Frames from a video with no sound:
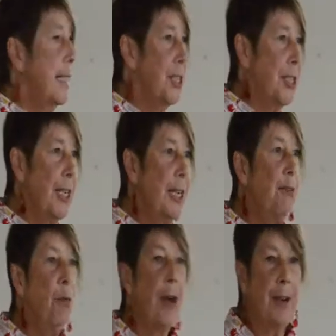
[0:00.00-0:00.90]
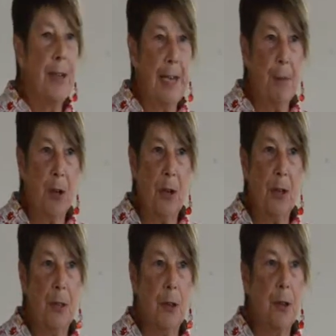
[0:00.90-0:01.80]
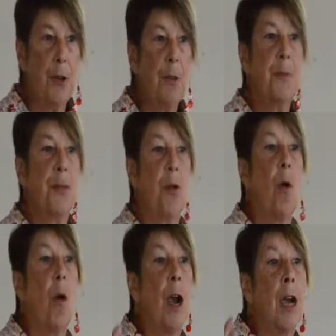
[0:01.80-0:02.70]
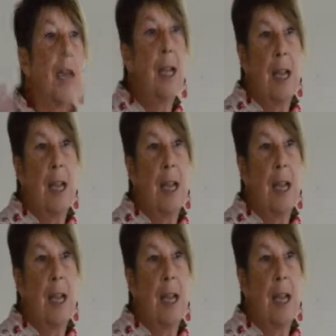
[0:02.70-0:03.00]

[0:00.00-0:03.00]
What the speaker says: initiative where neighborhood groups or